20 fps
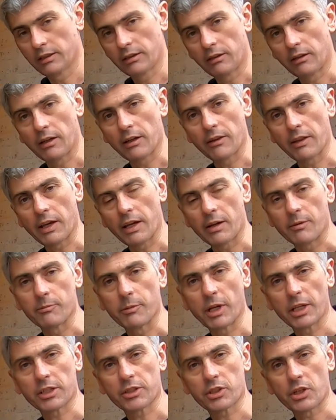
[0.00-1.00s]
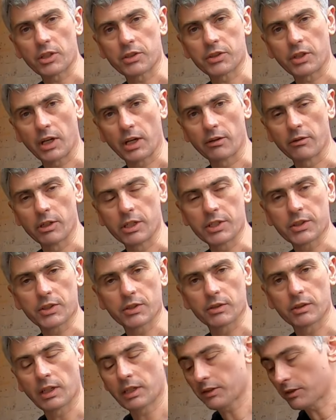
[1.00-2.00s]
Hi there, Megashed Diaries,
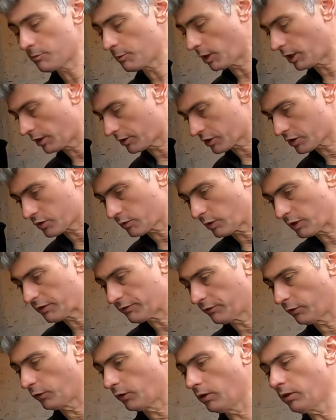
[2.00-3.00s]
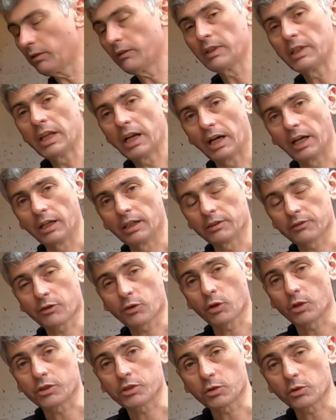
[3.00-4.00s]
9th of March, 24. I
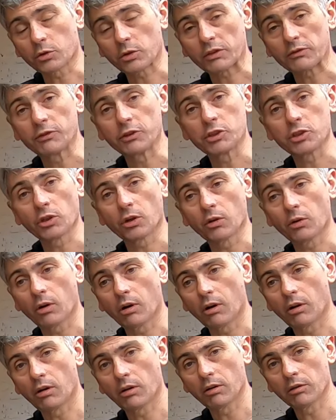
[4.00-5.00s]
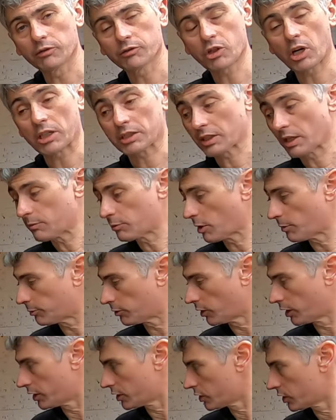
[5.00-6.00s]
thought I'd do a quick video on track day
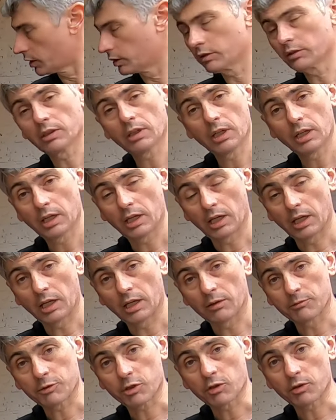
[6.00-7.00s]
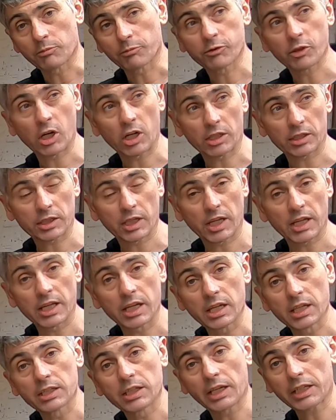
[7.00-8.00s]
preparation. I'm doing a track
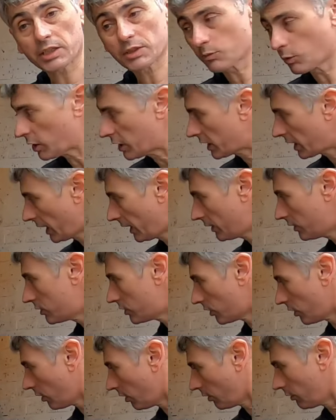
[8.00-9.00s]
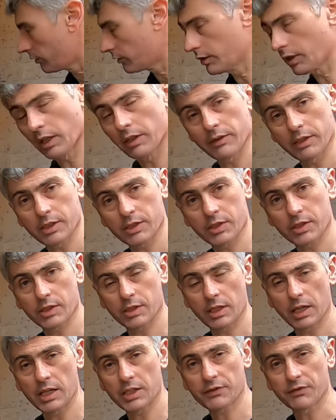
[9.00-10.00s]
day next weekend on this
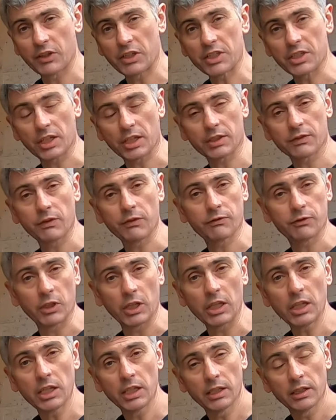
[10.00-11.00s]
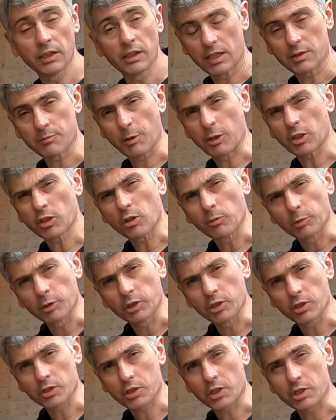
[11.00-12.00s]
SV650. It's been a couple of
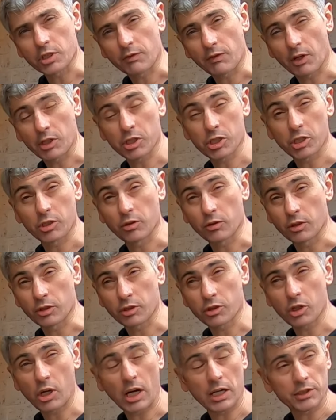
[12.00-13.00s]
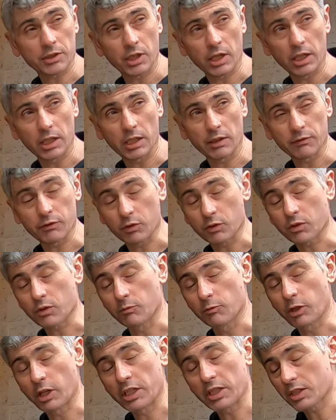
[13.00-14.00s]
years since I've actually done a track day. I've done
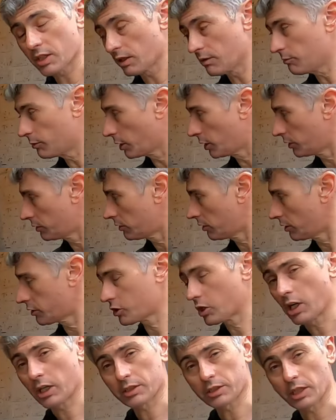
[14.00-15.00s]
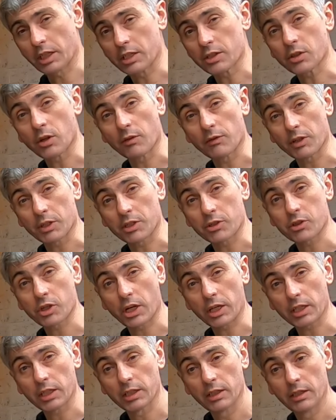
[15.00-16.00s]
some racing, but not a track day, so I've had to
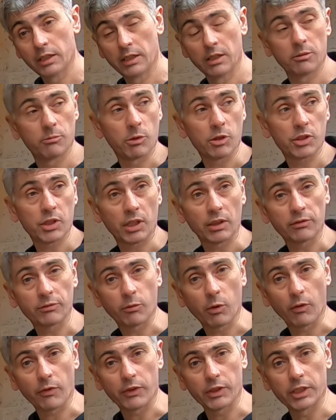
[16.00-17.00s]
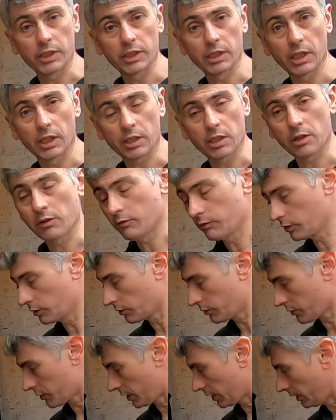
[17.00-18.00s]
check myself what the current
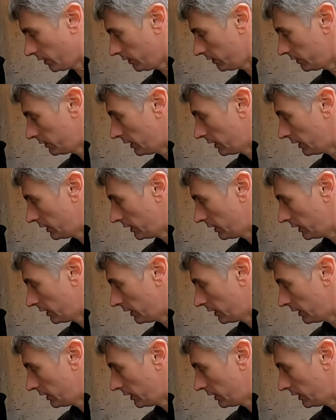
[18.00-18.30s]
rules are.